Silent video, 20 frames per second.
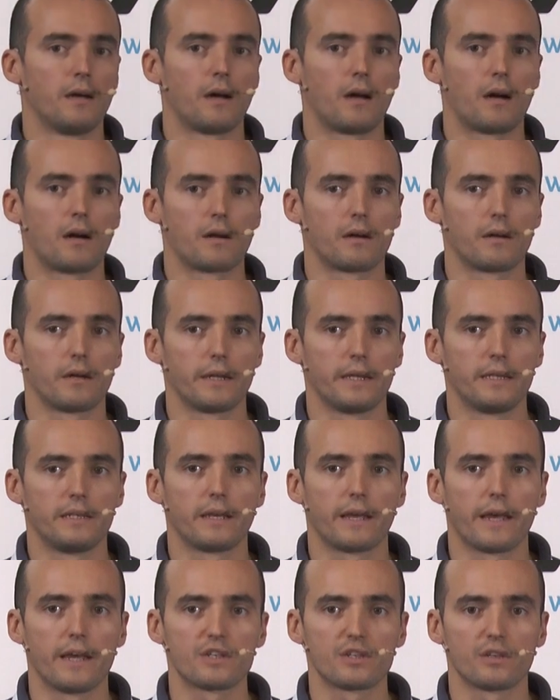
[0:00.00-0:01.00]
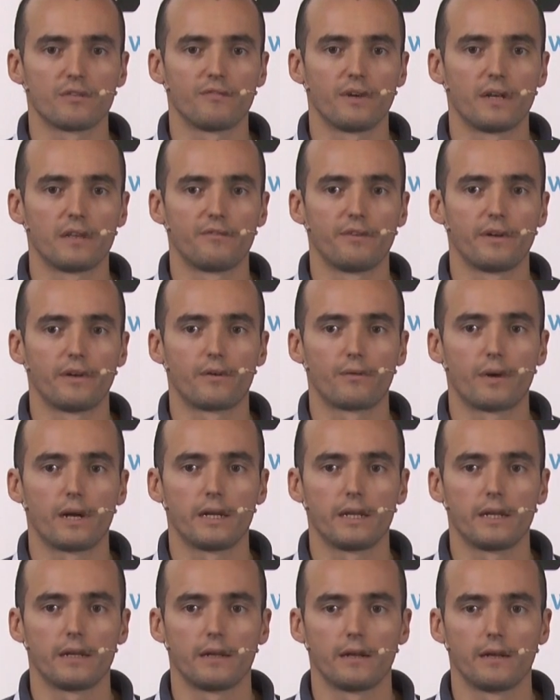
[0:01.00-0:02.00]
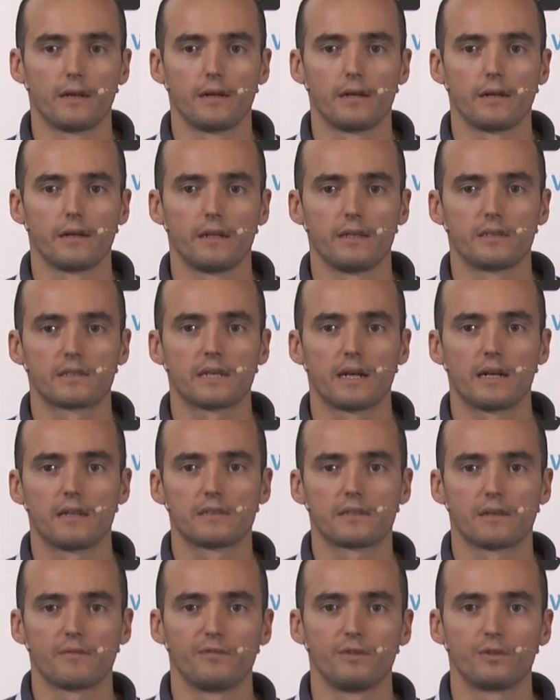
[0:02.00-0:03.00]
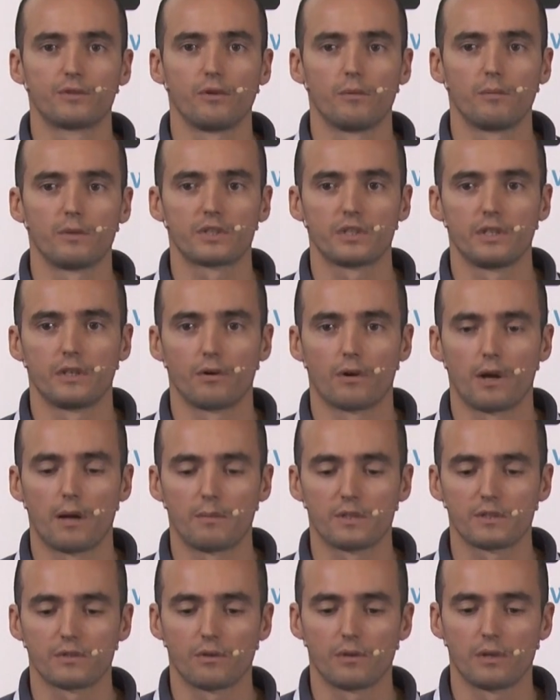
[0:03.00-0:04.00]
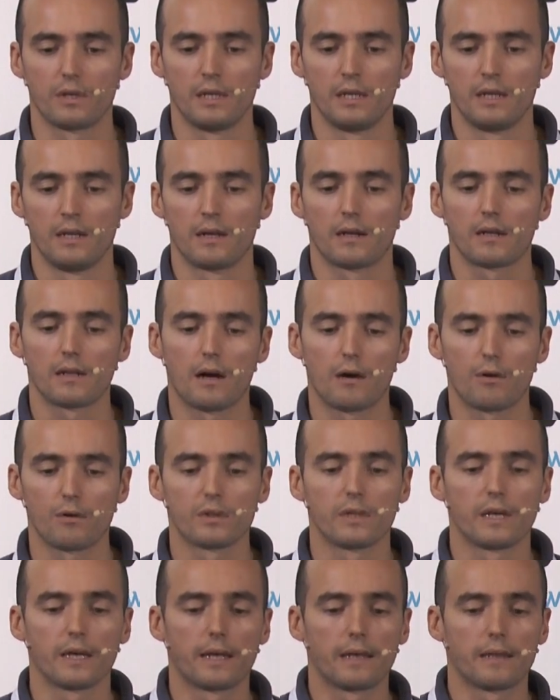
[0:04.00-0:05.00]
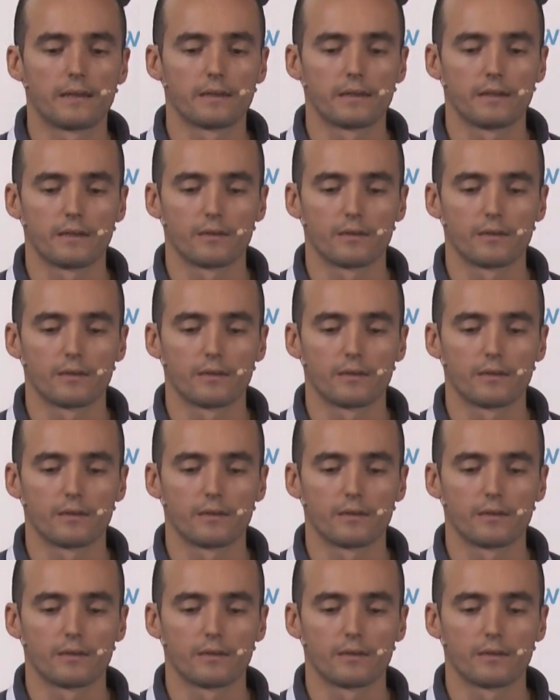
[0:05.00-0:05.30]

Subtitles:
are indication that they're running inside some virtual machine on Amazon cloud, and